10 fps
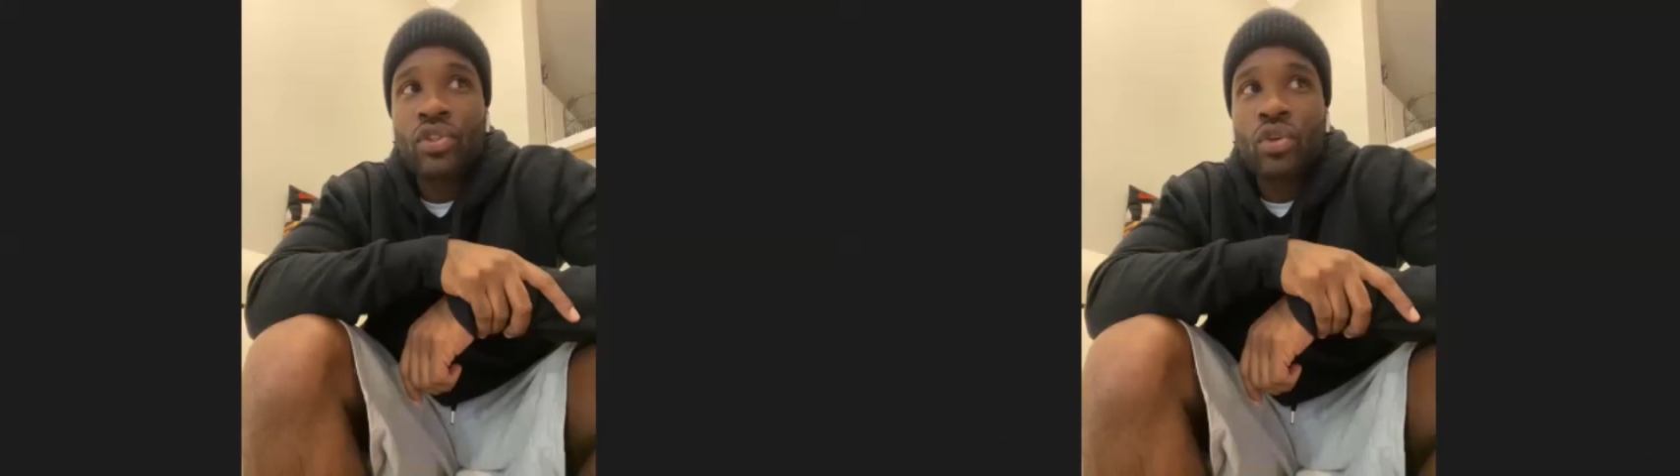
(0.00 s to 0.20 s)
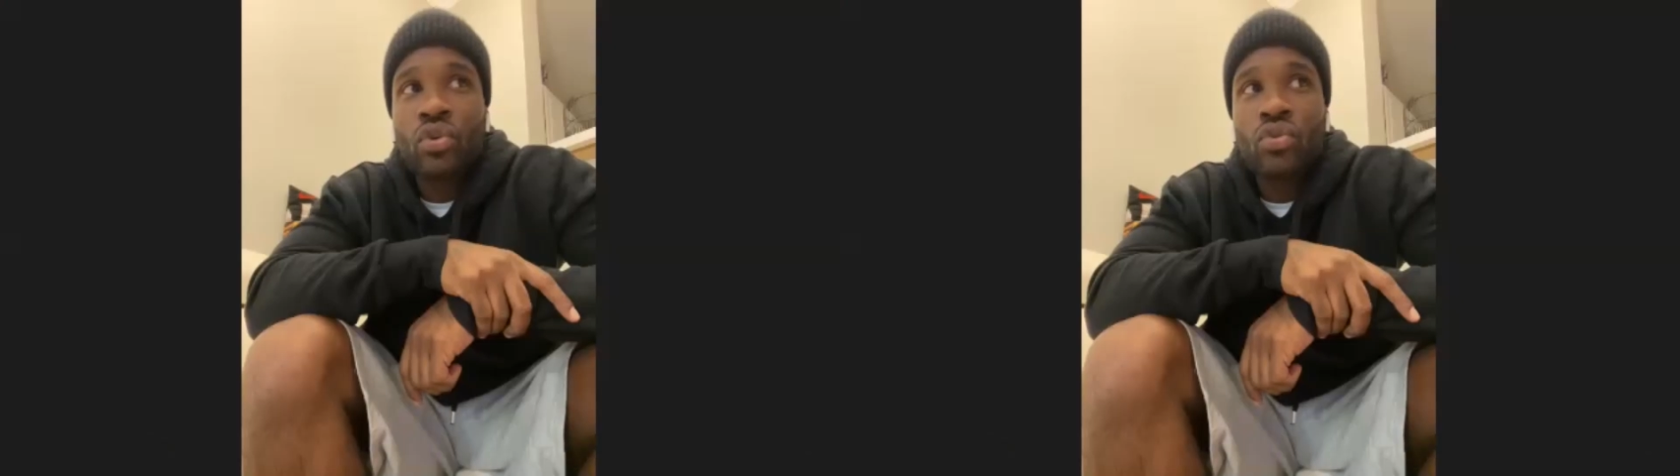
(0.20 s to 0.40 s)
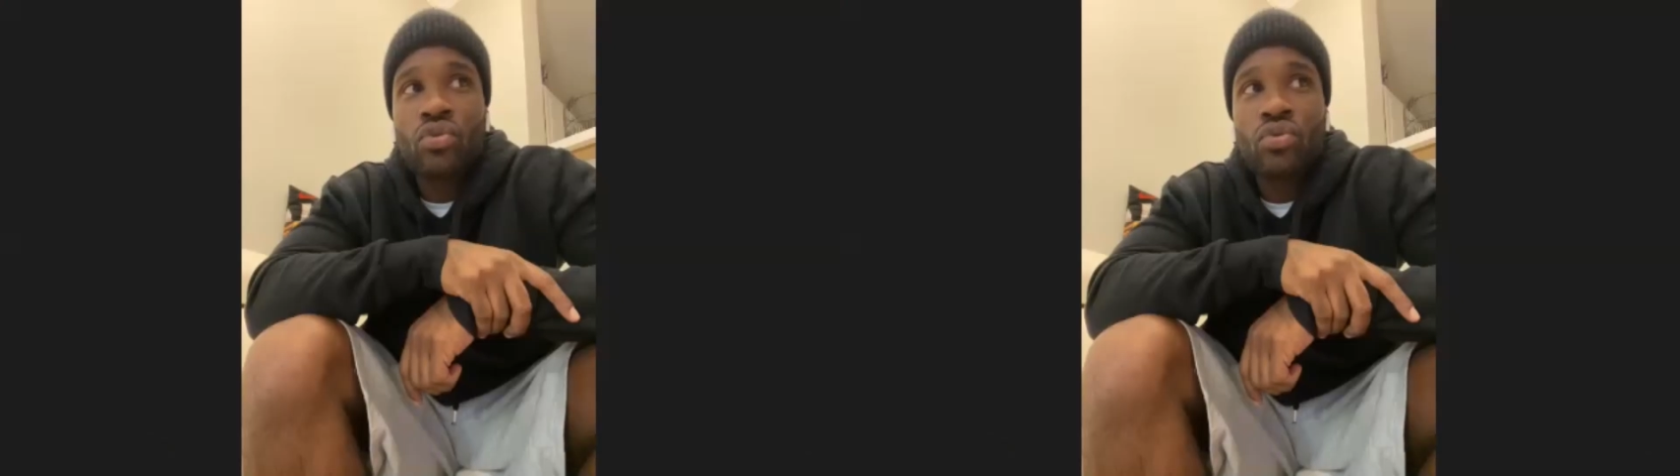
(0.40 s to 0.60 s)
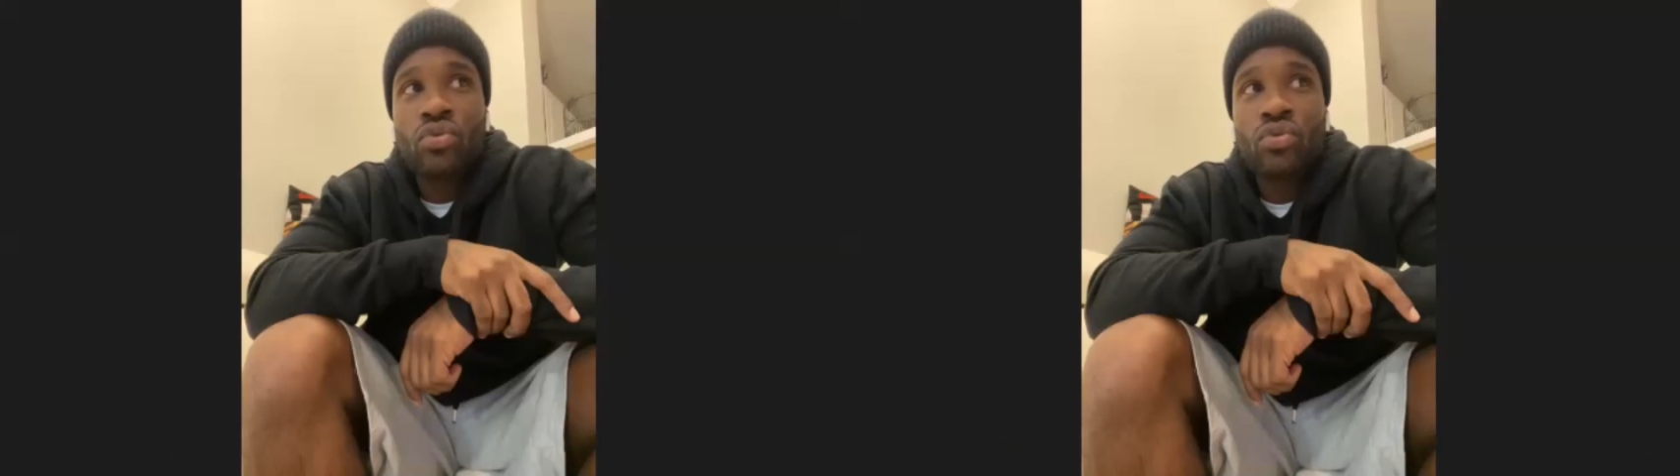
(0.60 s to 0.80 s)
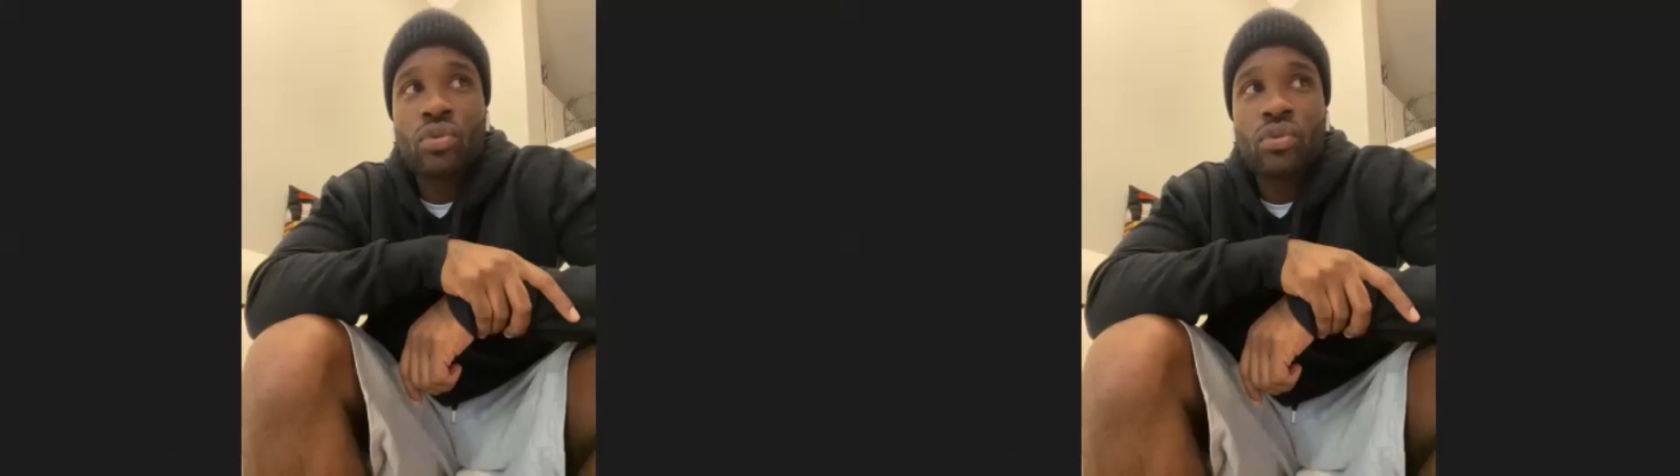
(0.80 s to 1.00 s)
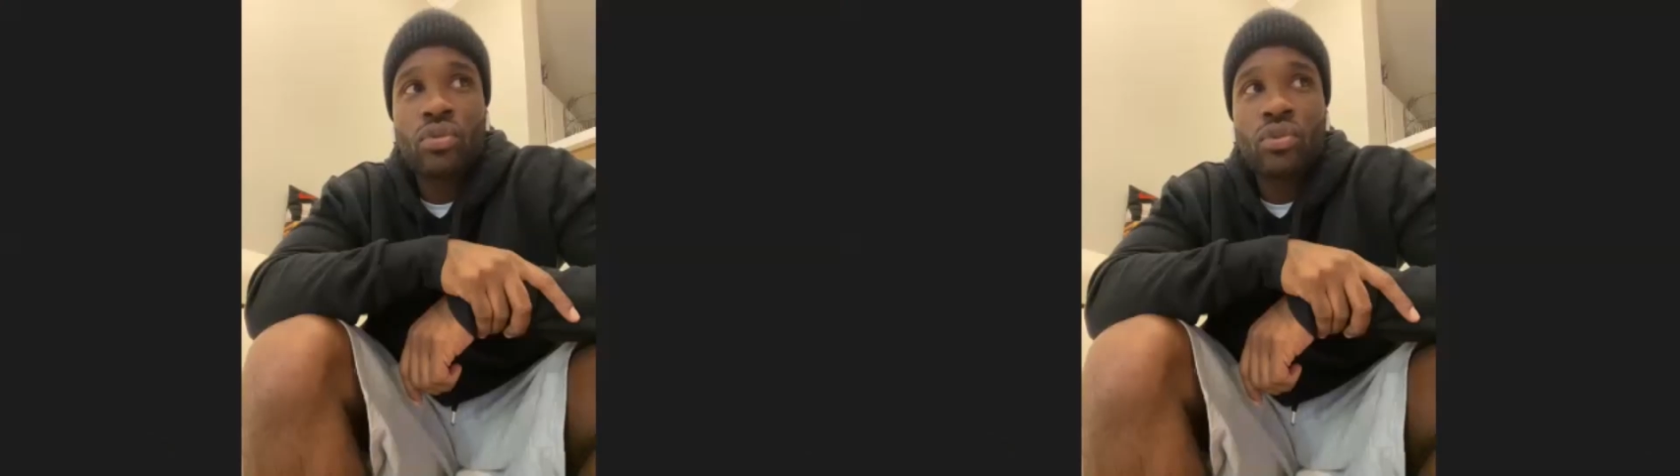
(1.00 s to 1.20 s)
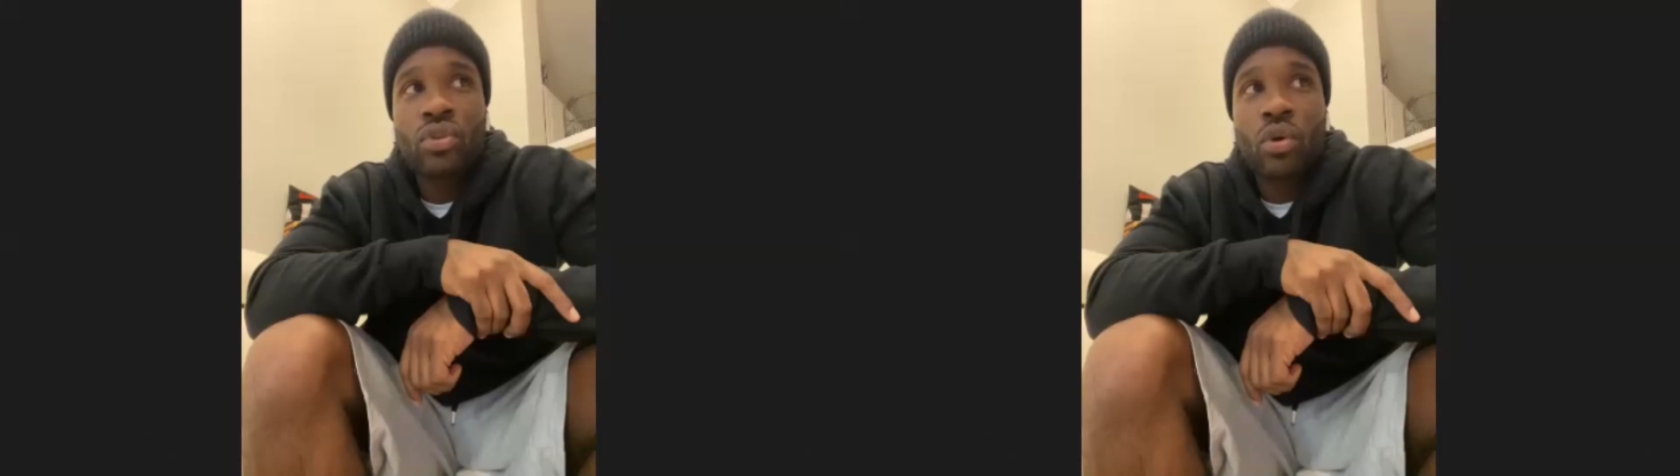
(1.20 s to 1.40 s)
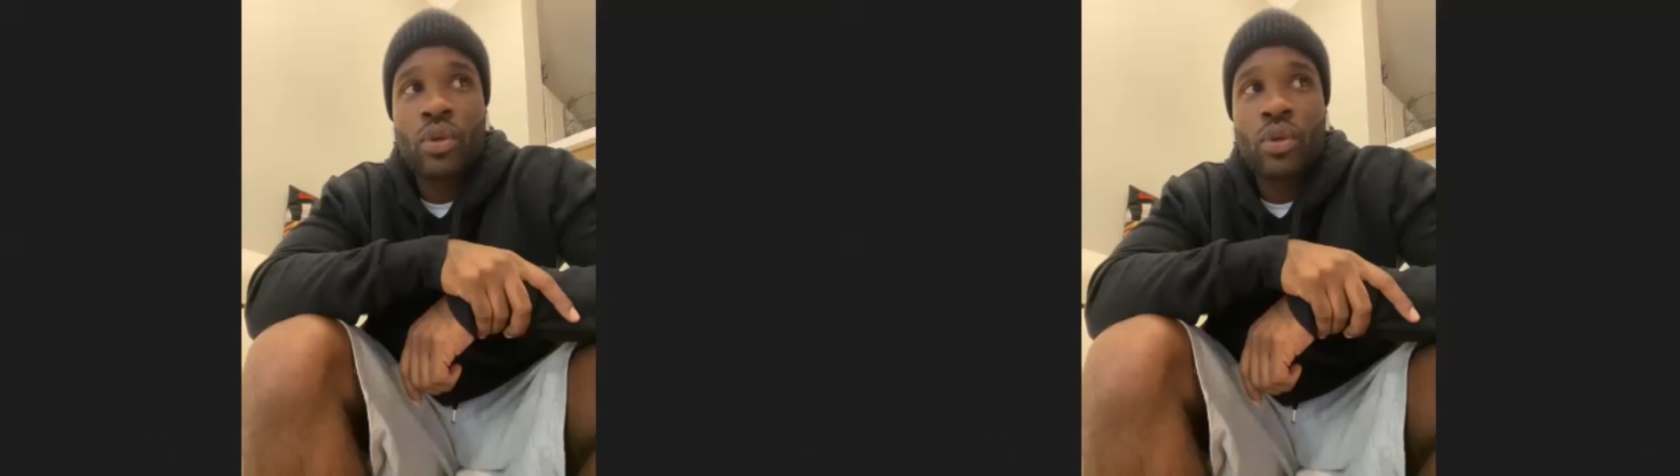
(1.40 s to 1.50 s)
to school, you know,